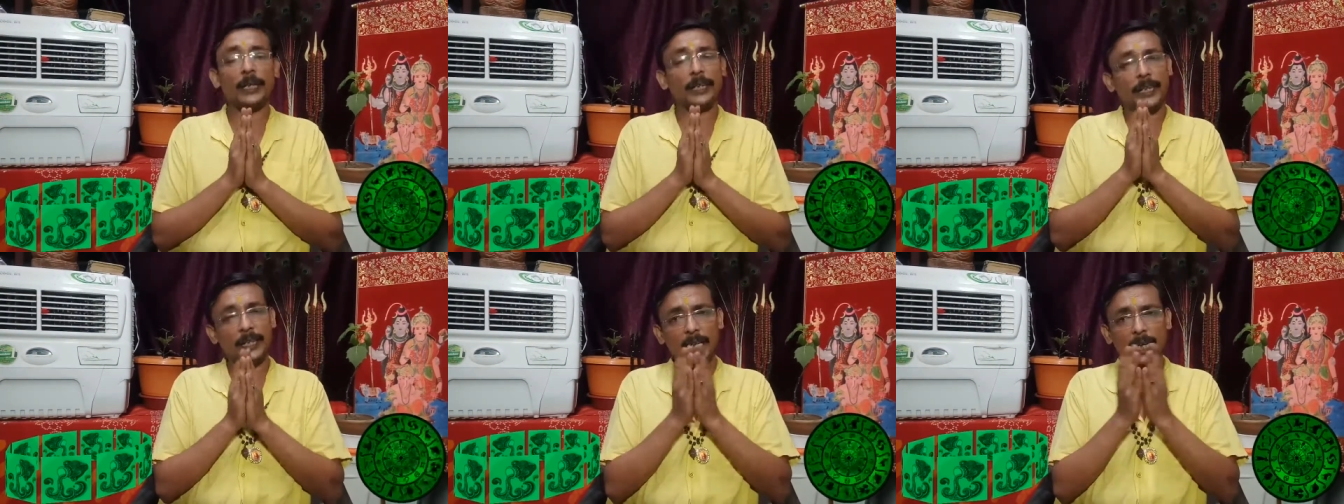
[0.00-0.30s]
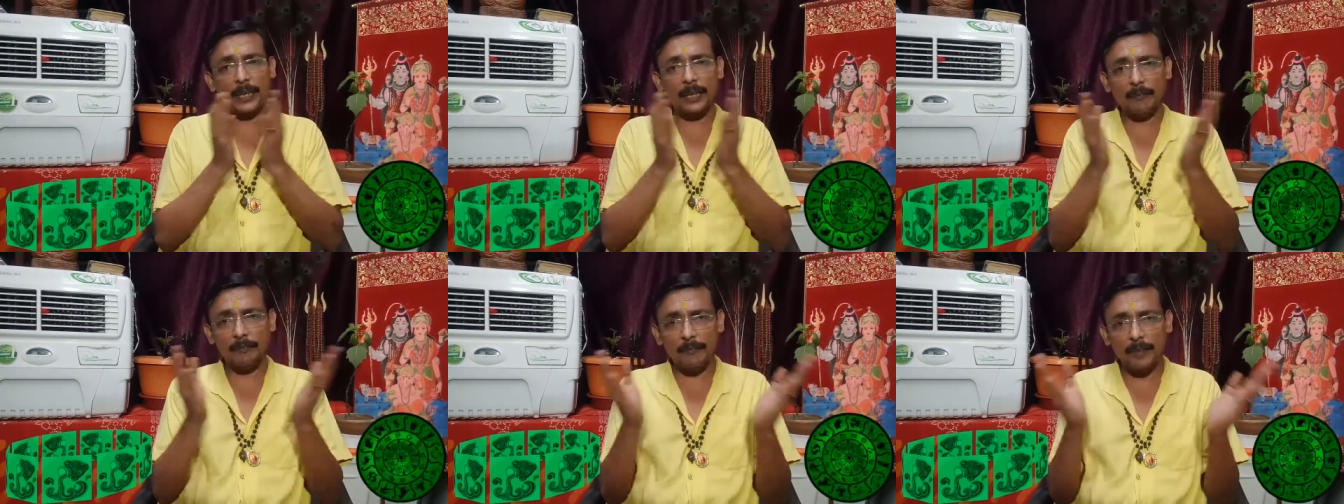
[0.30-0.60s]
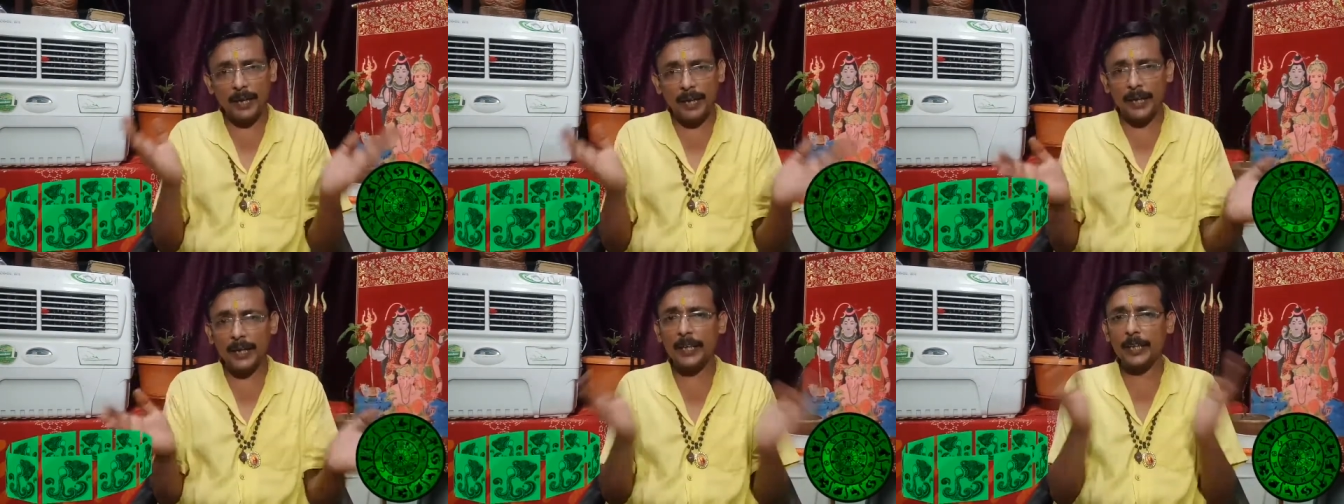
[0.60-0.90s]
and create a
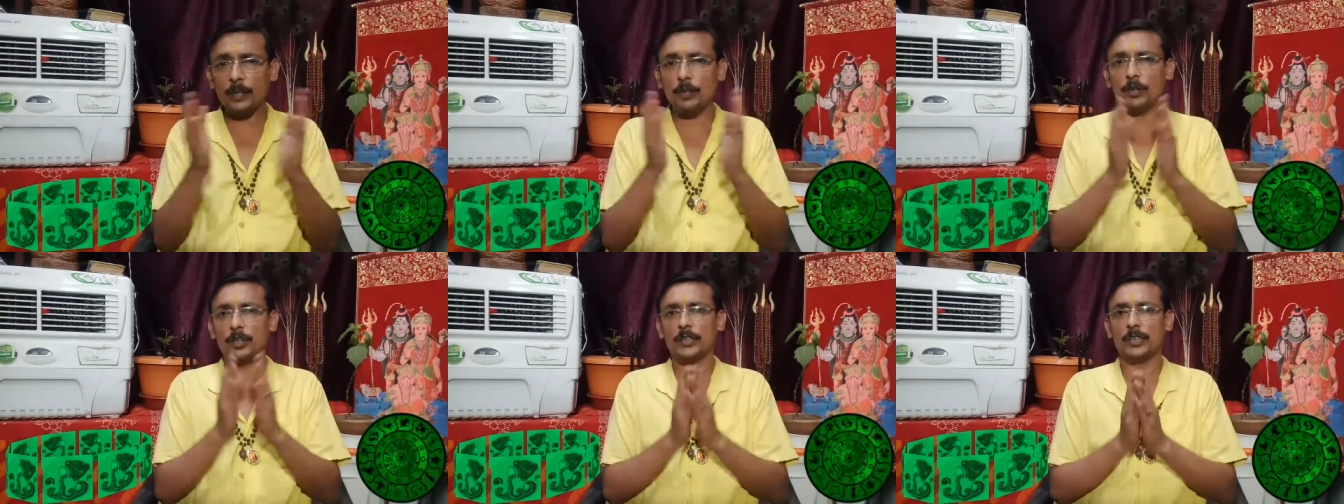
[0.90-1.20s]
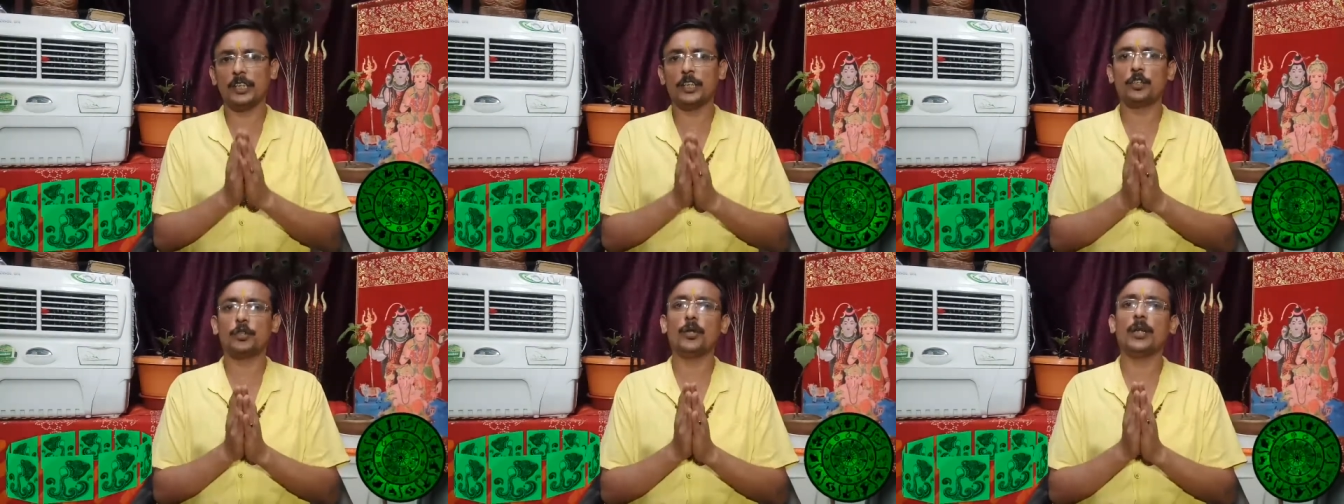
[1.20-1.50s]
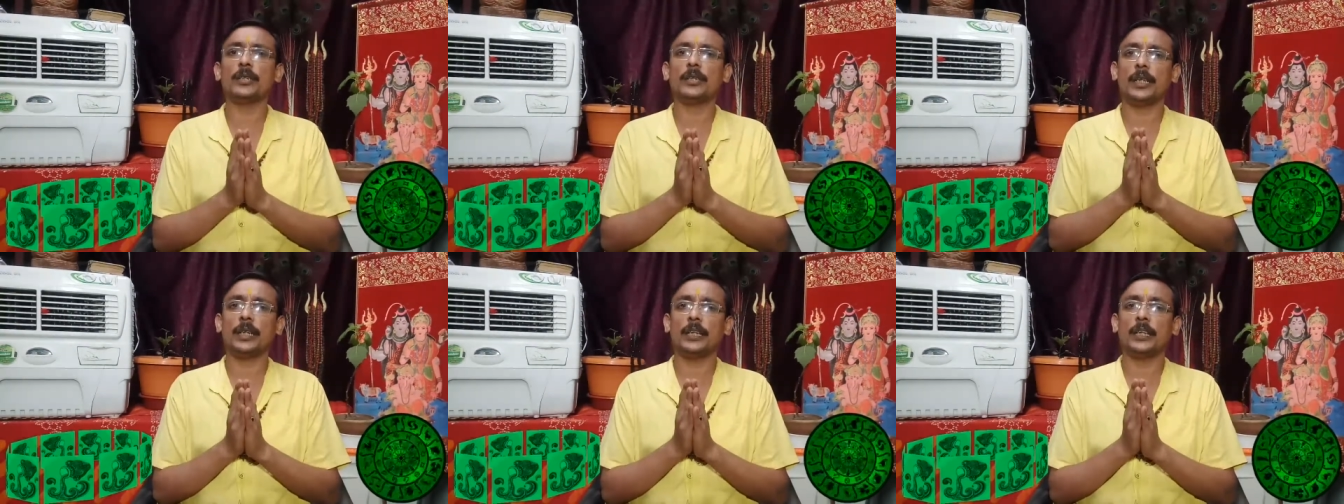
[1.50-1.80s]
very good
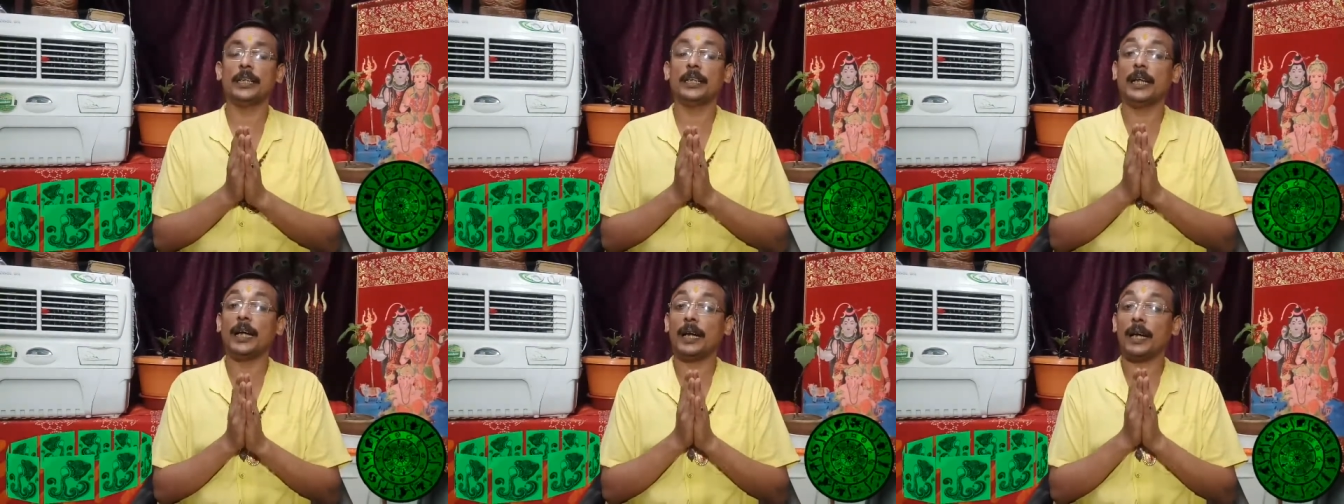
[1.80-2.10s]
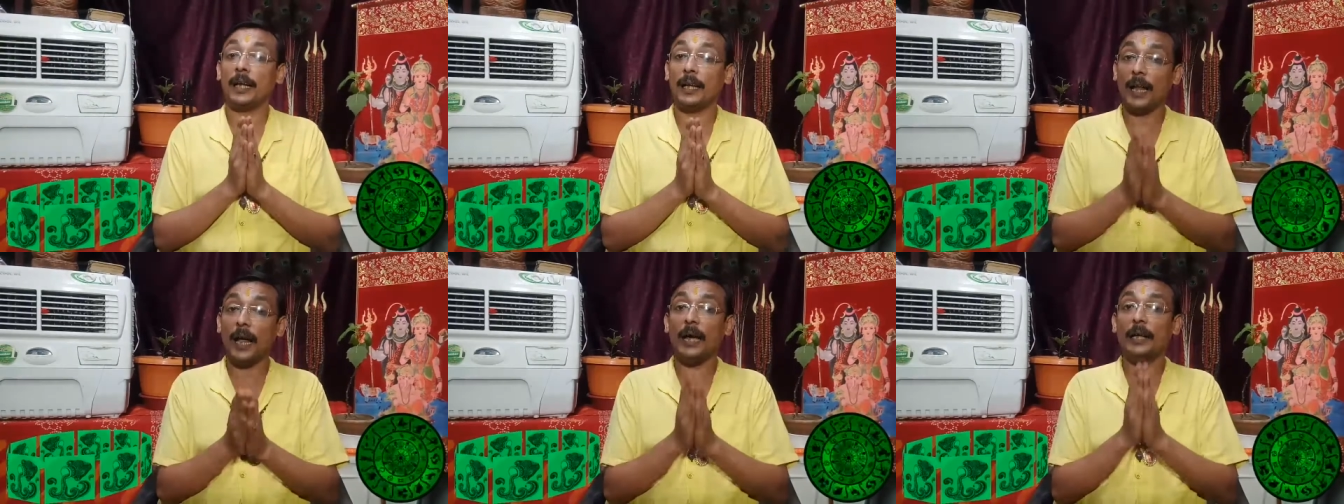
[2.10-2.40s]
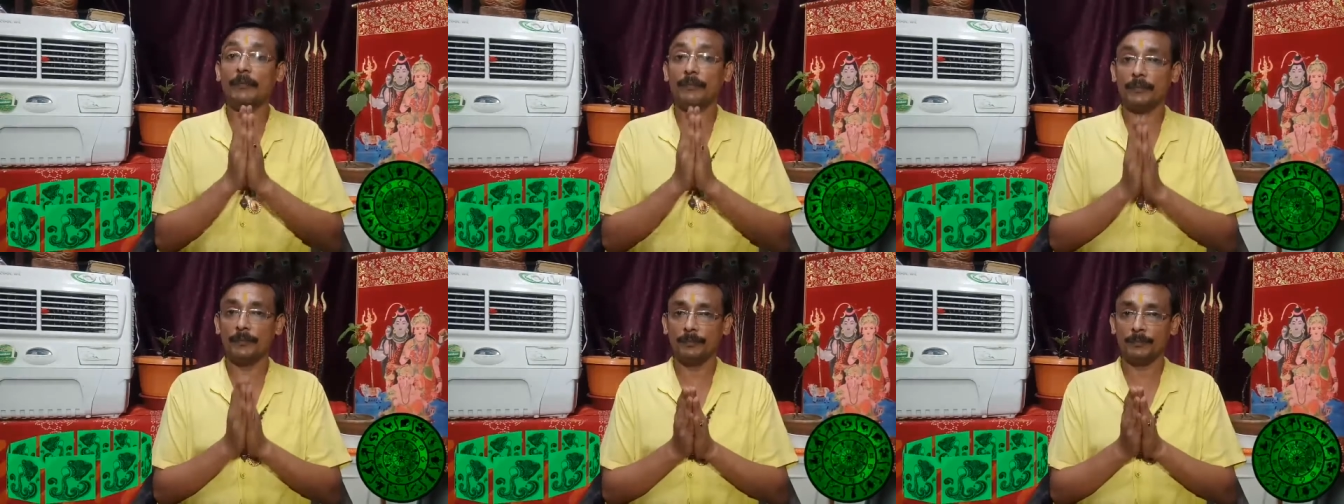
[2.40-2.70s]
situation in their
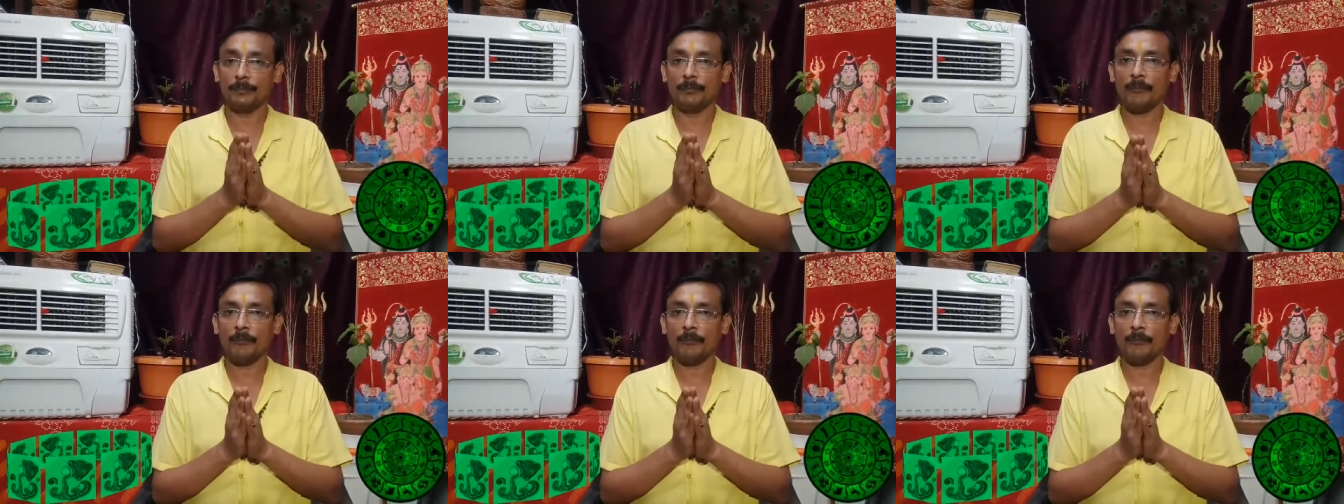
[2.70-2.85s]
life